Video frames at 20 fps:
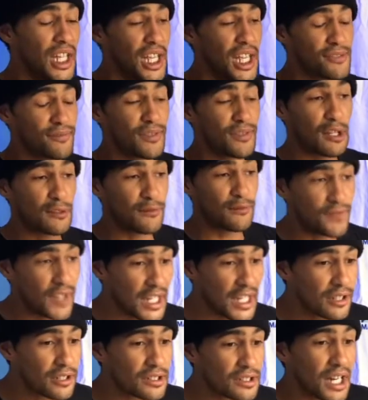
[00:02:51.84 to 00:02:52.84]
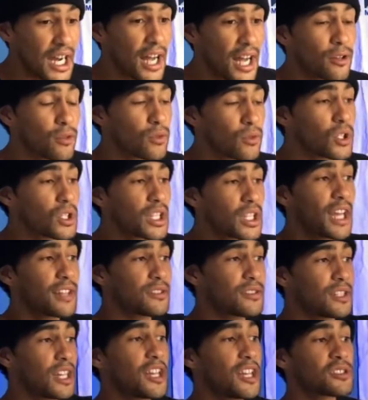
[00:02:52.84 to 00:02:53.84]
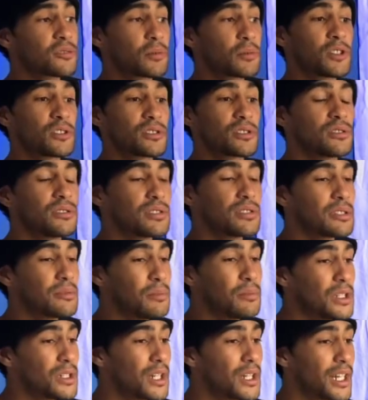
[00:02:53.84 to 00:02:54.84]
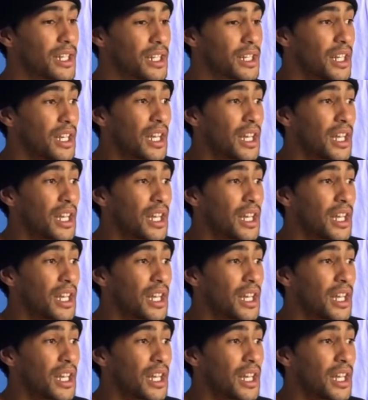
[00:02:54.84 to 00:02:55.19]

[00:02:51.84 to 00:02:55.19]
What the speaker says: if I fail, I don't look at the next person to be like,